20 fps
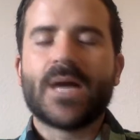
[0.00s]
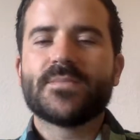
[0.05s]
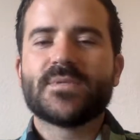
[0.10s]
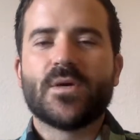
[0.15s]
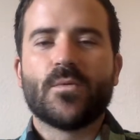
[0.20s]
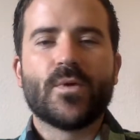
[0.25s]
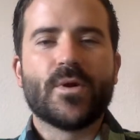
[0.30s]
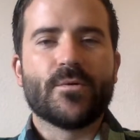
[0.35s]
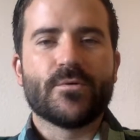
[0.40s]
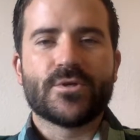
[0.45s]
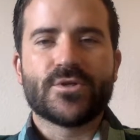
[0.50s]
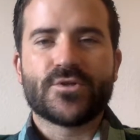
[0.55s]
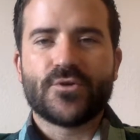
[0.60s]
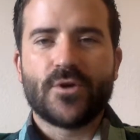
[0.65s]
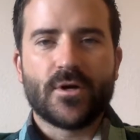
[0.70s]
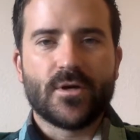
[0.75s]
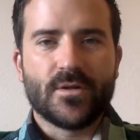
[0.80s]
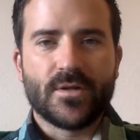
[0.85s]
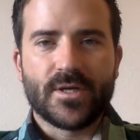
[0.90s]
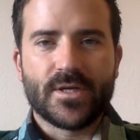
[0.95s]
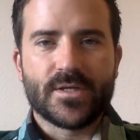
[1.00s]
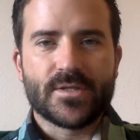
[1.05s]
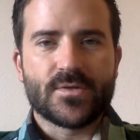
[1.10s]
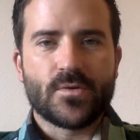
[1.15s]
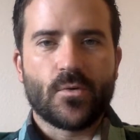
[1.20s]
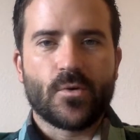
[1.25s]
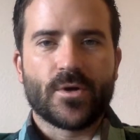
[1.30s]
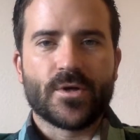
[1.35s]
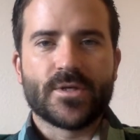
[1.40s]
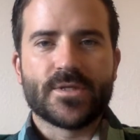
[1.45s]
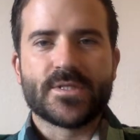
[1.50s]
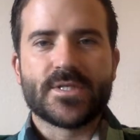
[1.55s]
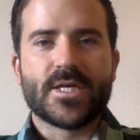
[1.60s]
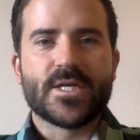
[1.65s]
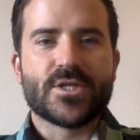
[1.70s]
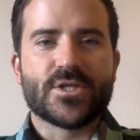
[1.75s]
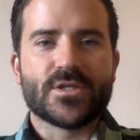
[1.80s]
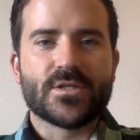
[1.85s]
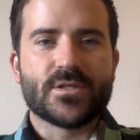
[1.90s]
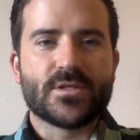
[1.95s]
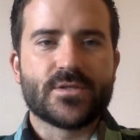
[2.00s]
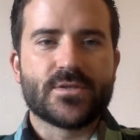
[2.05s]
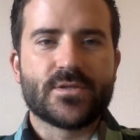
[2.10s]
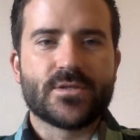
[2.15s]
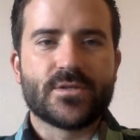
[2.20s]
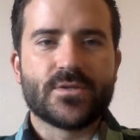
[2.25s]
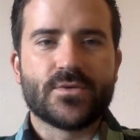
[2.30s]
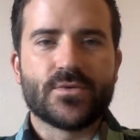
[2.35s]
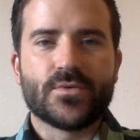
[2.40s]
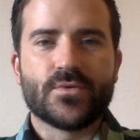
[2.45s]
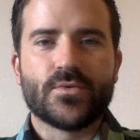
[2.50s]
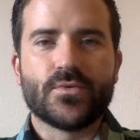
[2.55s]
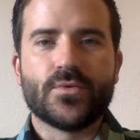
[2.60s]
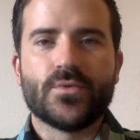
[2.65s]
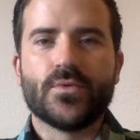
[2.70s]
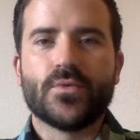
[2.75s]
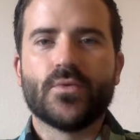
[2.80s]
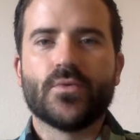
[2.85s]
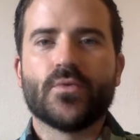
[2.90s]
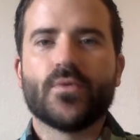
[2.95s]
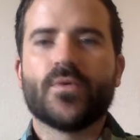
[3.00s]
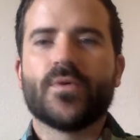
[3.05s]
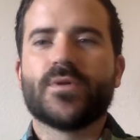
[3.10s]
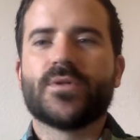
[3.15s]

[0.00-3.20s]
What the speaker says: that we were struggling as an organization to